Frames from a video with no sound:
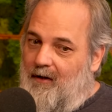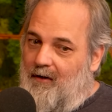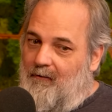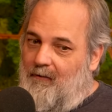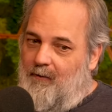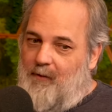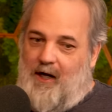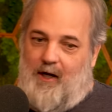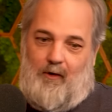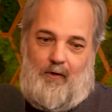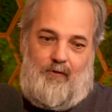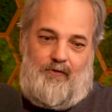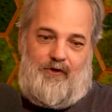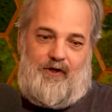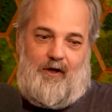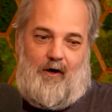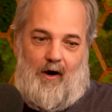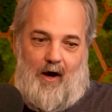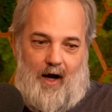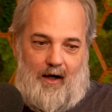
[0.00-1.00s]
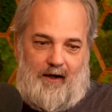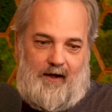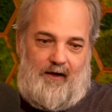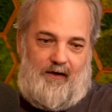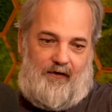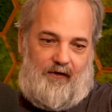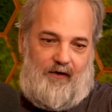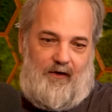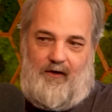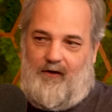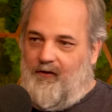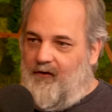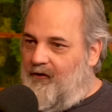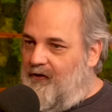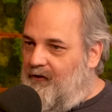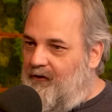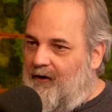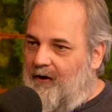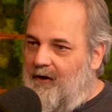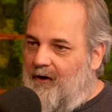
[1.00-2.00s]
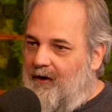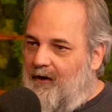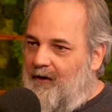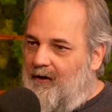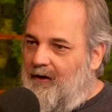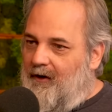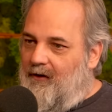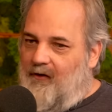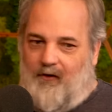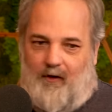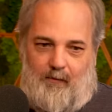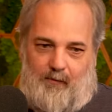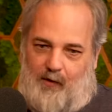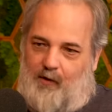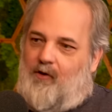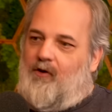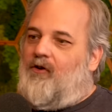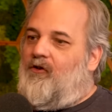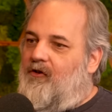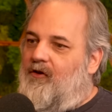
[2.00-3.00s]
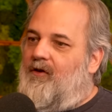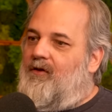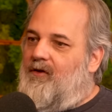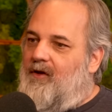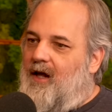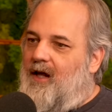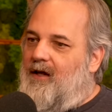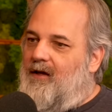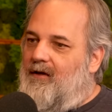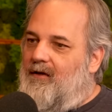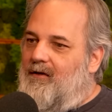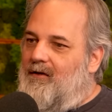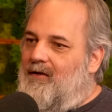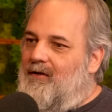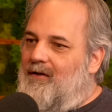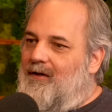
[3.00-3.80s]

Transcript: where my only audience is a person that